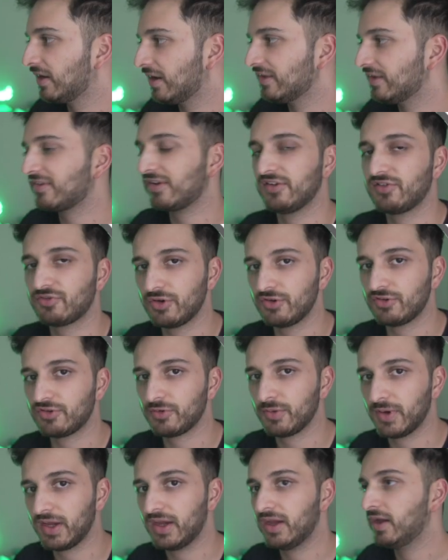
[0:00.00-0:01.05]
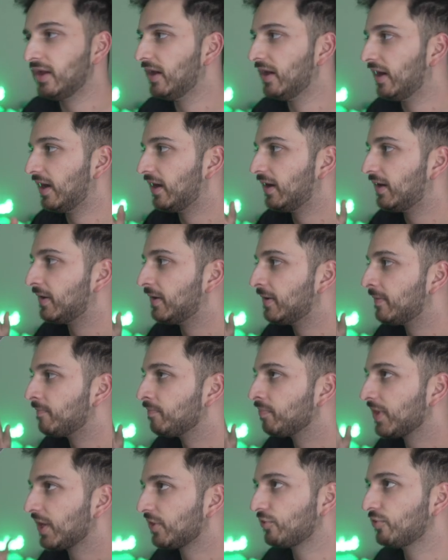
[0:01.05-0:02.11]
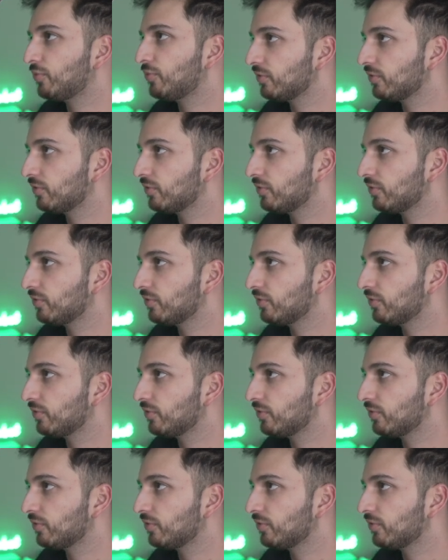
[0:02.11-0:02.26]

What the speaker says: Let's get straight to it. I thought